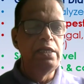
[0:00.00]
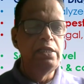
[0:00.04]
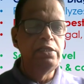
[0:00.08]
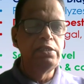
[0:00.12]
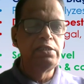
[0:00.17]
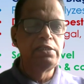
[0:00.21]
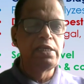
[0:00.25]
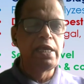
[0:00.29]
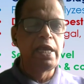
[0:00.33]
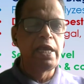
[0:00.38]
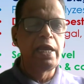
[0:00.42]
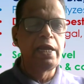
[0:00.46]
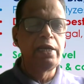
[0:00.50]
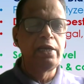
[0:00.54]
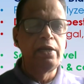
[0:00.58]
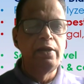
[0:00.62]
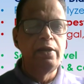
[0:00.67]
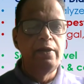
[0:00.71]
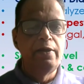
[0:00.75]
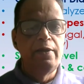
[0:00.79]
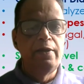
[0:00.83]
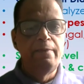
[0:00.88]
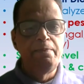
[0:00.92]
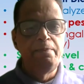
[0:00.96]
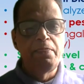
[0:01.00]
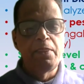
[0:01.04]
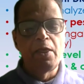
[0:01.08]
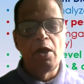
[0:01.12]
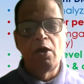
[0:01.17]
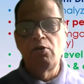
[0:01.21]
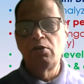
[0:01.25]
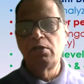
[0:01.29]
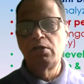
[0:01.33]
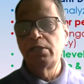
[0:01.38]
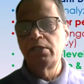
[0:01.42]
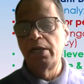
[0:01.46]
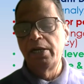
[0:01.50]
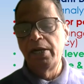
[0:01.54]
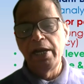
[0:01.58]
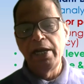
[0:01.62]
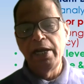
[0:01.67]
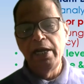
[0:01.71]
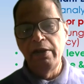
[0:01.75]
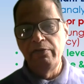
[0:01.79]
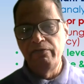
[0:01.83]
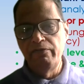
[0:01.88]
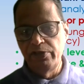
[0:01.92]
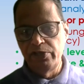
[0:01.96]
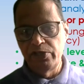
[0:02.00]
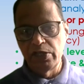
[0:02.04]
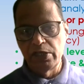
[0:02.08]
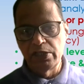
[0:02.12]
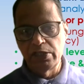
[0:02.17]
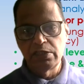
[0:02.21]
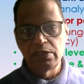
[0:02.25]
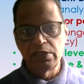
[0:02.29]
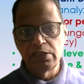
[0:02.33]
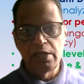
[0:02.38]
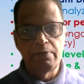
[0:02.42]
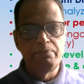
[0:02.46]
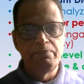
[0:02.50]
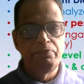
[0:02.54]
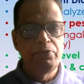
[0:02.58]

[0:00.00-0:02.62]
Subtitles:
insect, or certain deficiency.